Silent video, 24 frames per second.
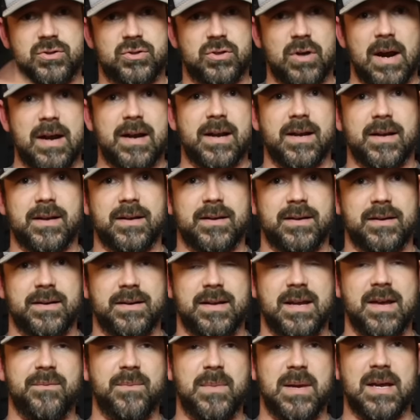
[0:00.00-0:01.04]
try to
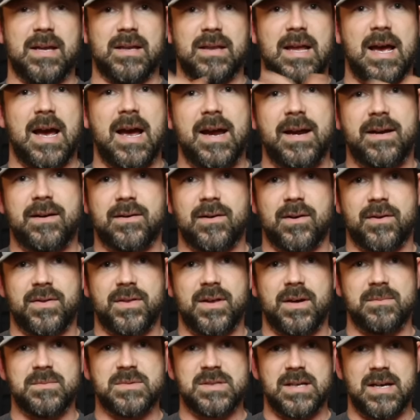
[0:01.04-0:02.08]
give me a like or
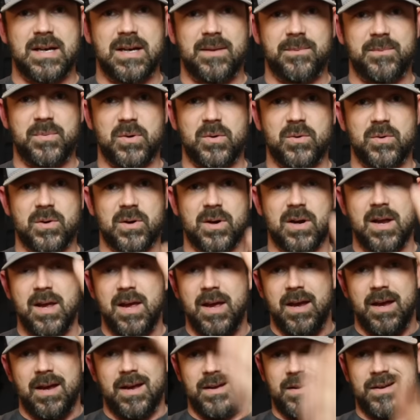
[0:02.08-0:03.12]
thumbs up, or
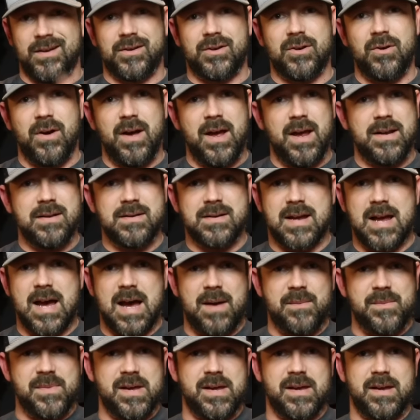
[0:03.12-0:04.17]
go ahead and
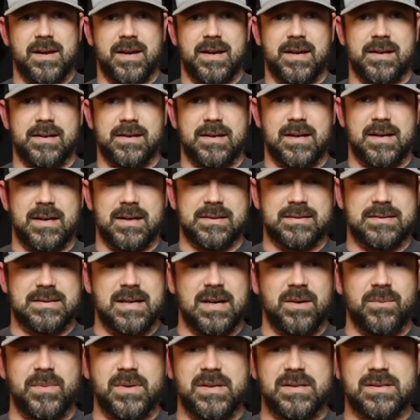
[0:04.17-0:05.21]
comment and
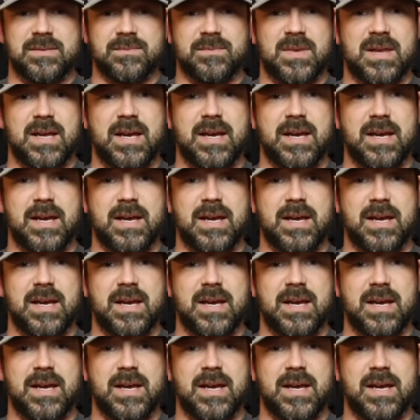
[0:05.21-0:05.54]
tell me some